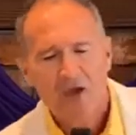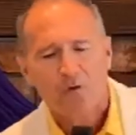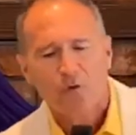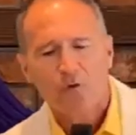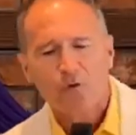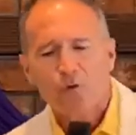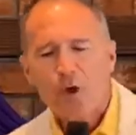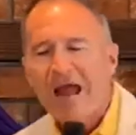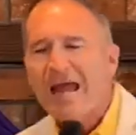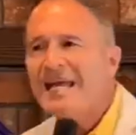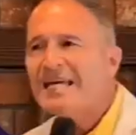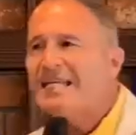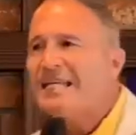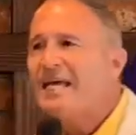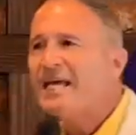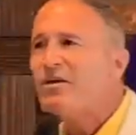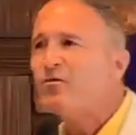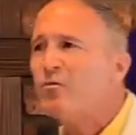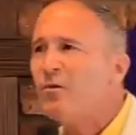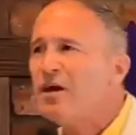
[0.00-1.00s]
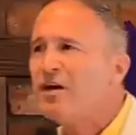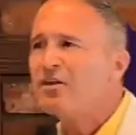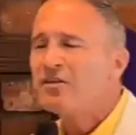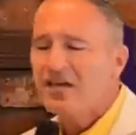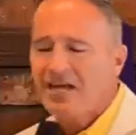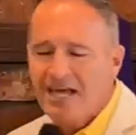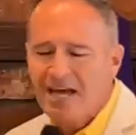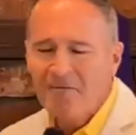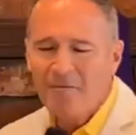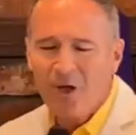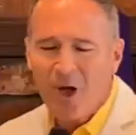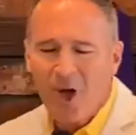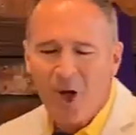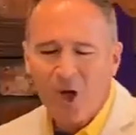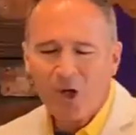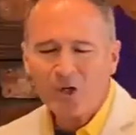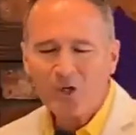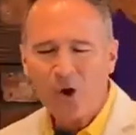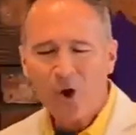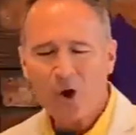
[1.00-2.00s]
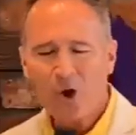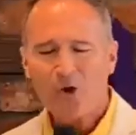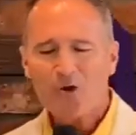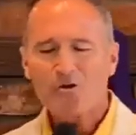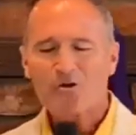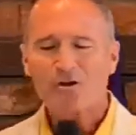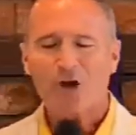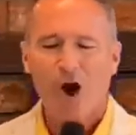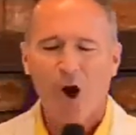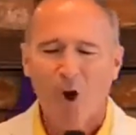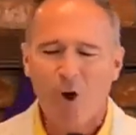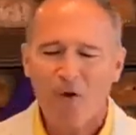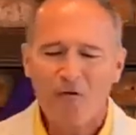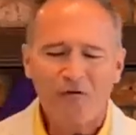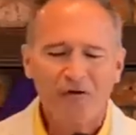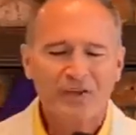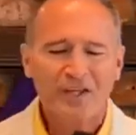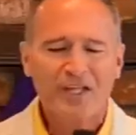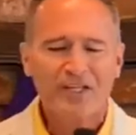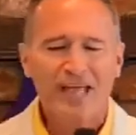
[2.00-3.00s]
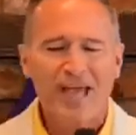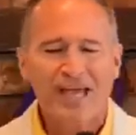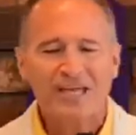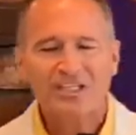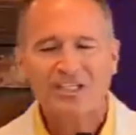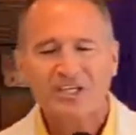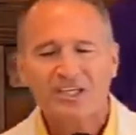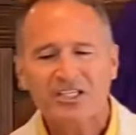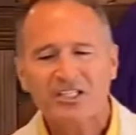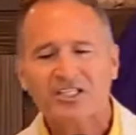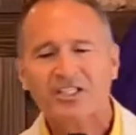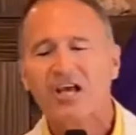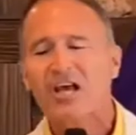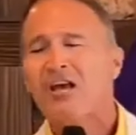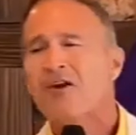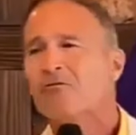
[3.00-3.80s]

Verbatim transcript: reigning with him on earth over the nations,